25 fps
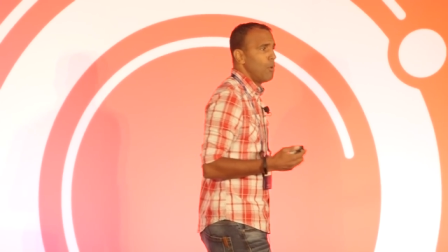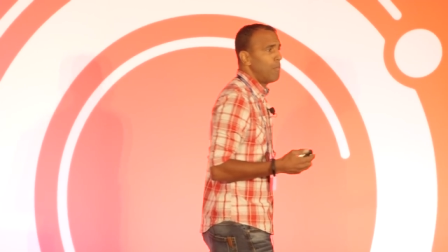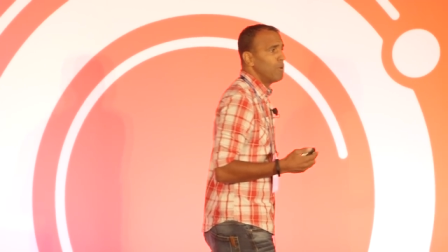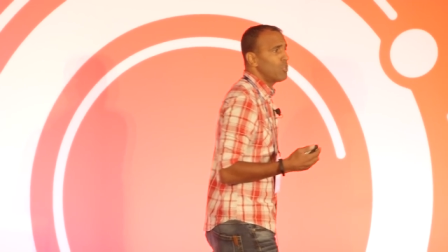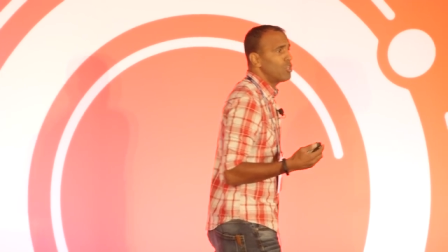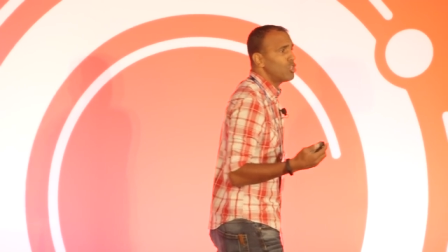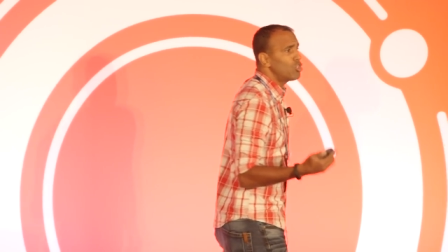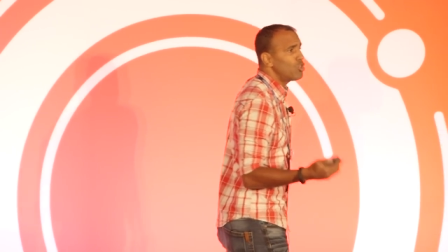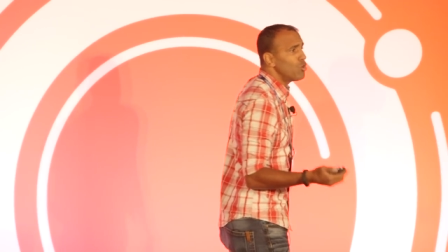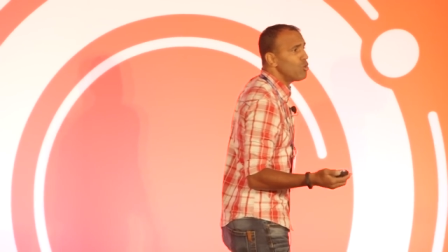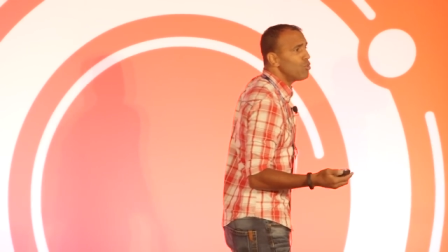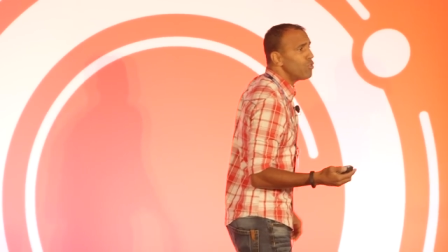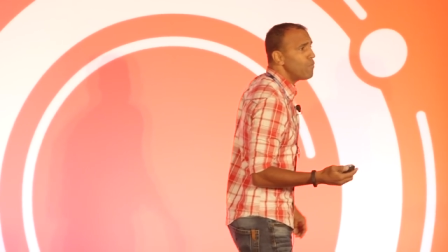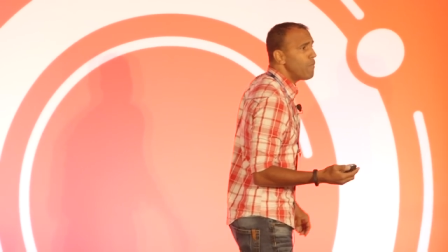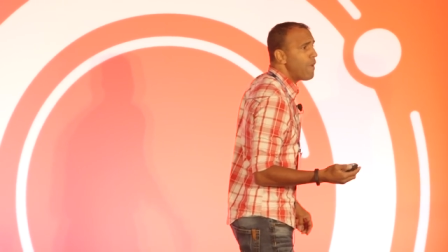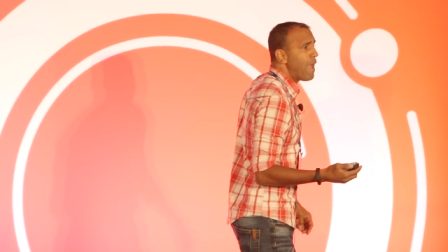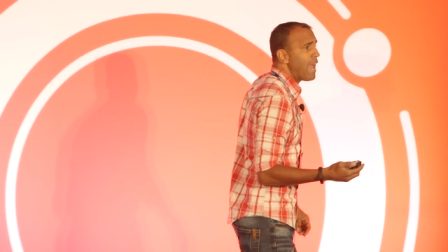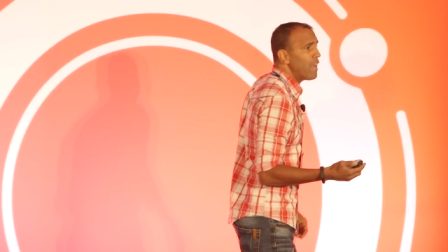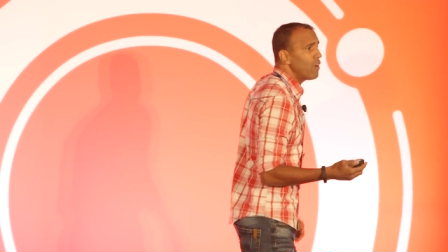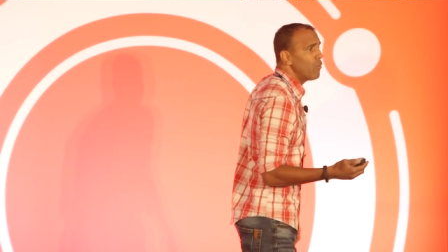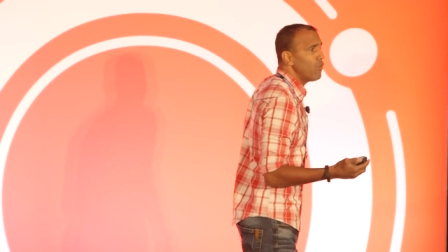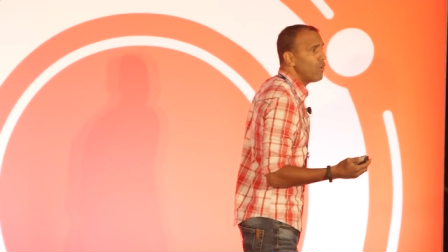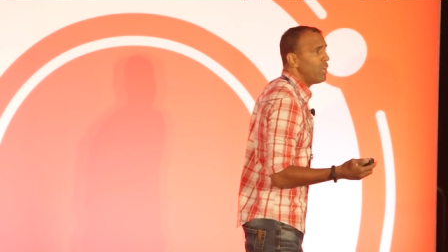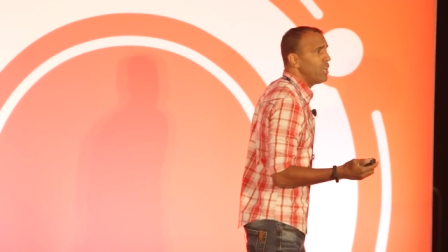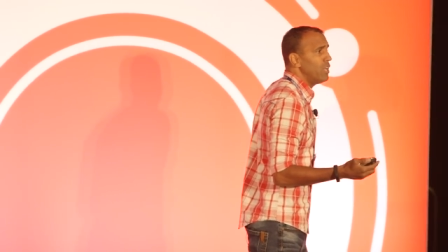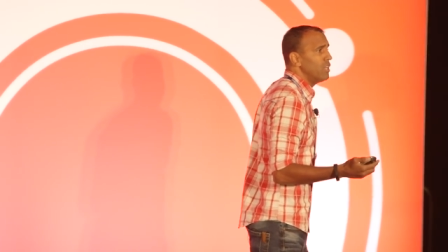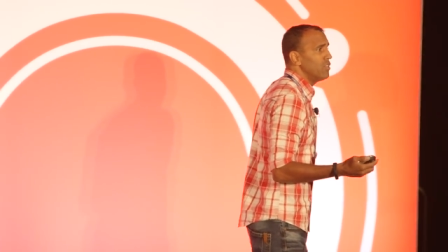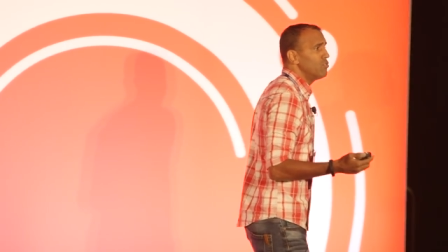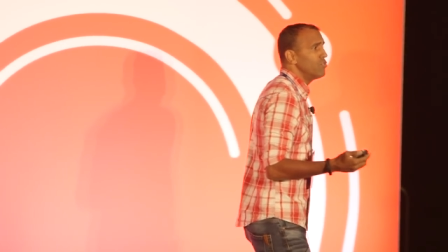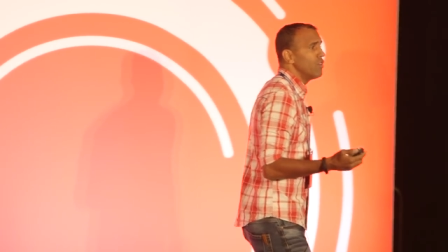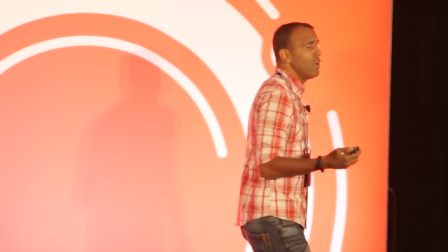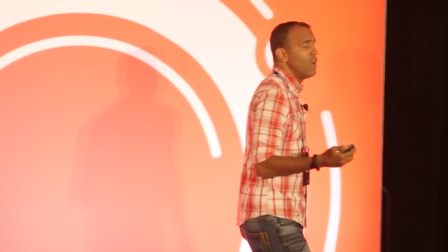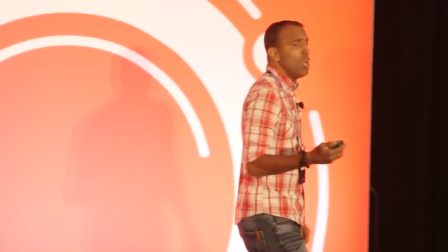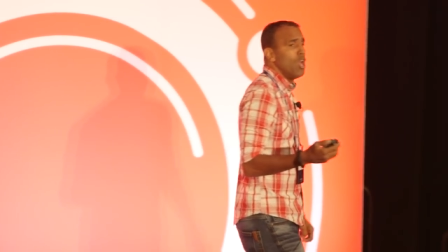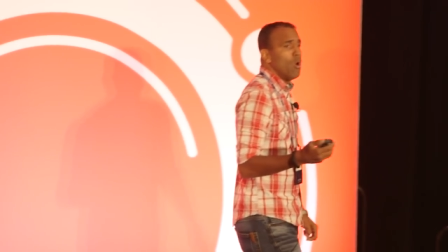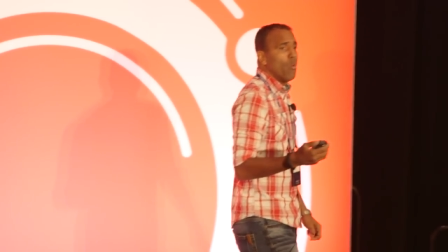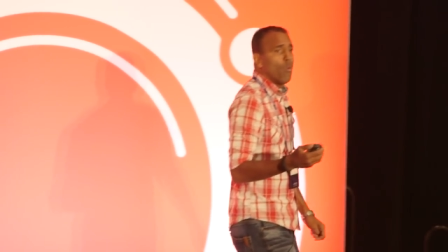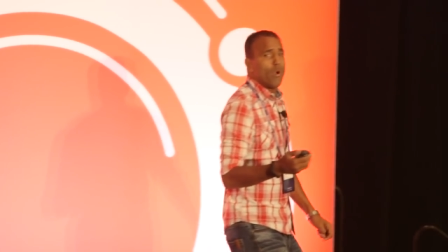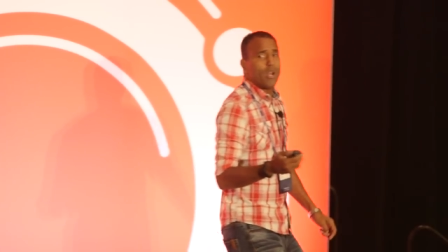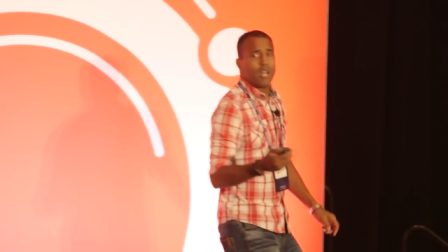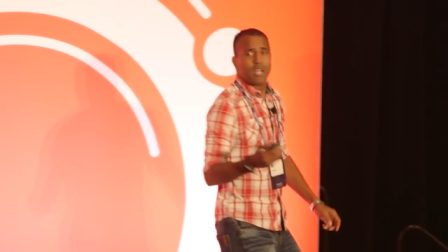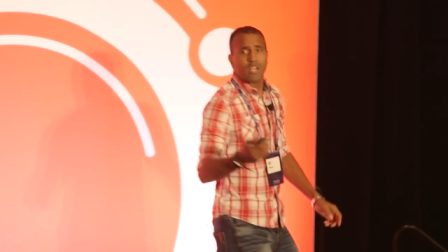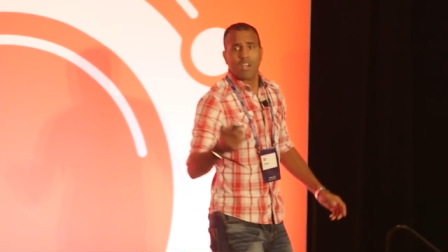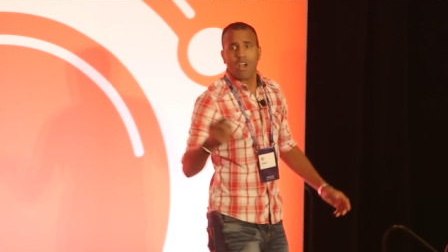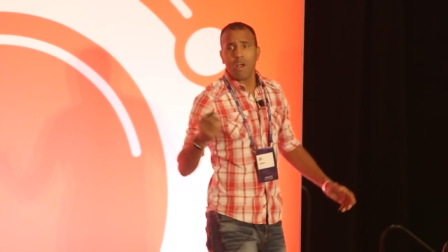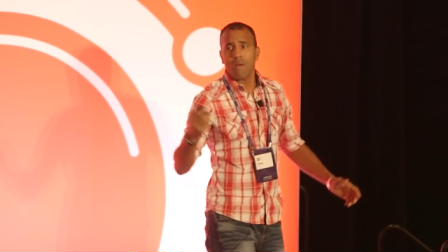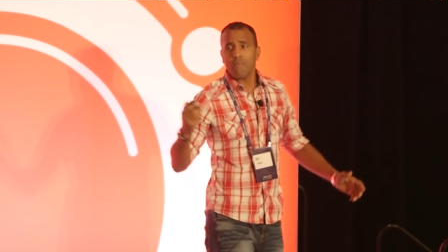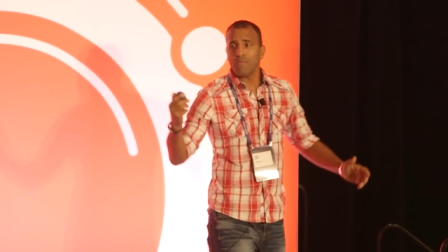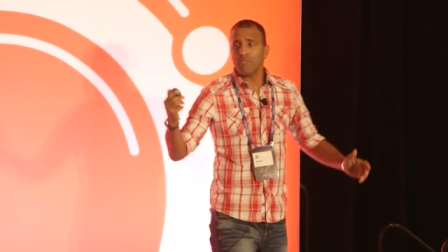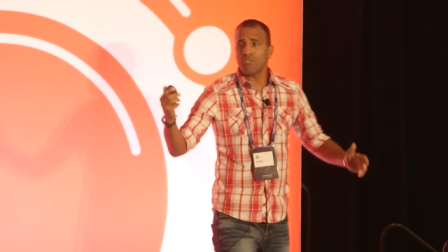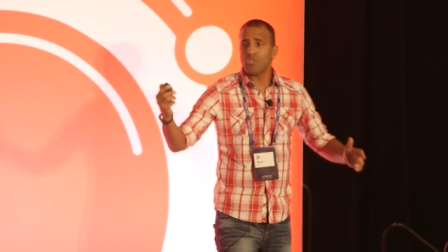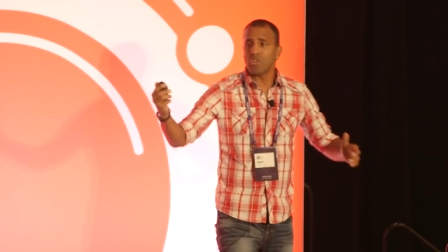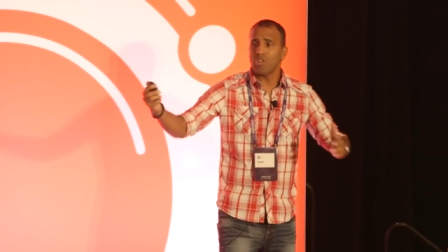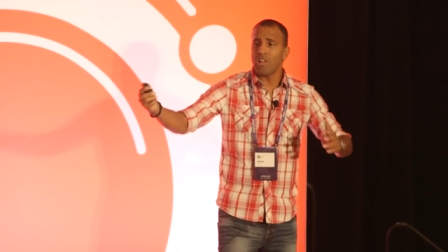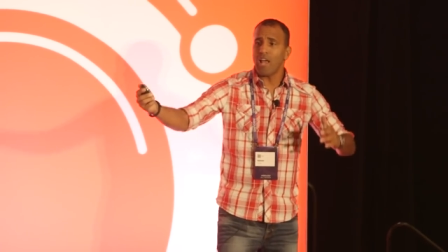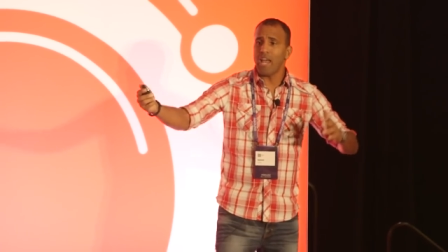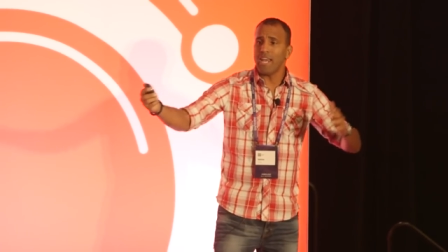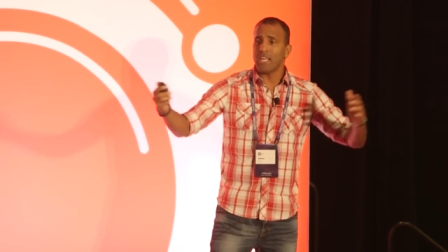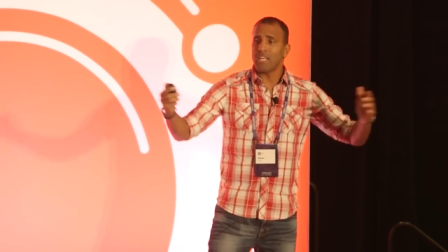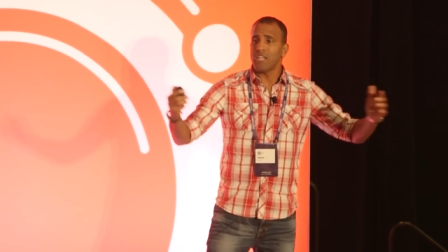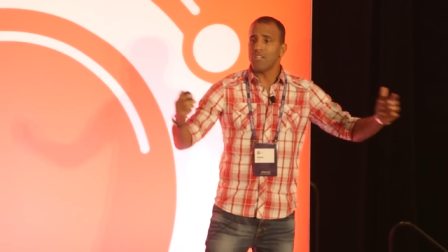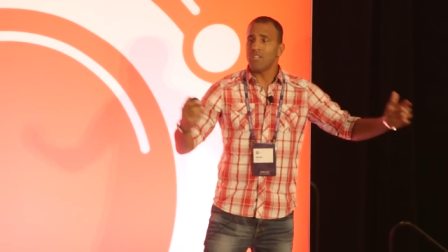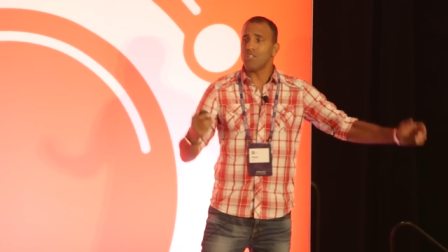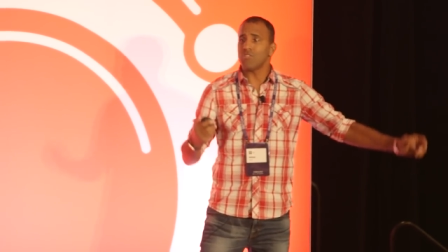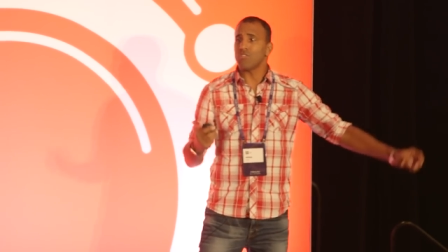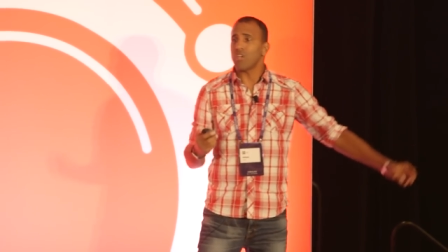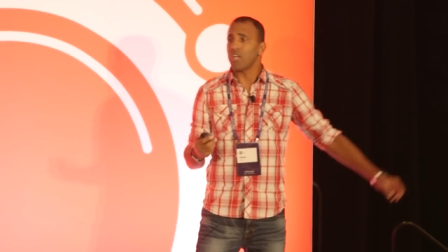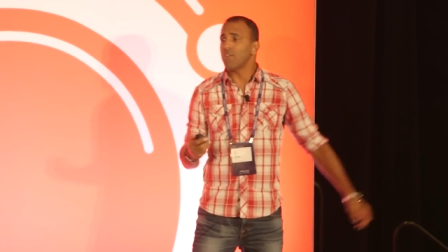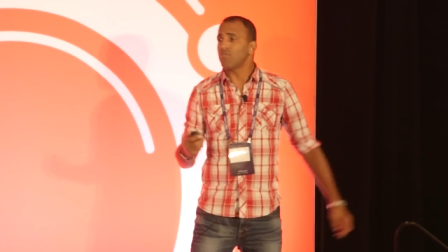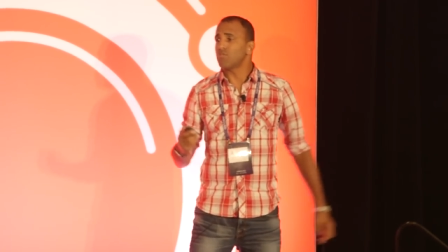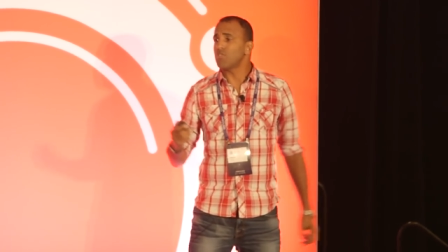But the truth of the matter is, when it comes to like and dislike,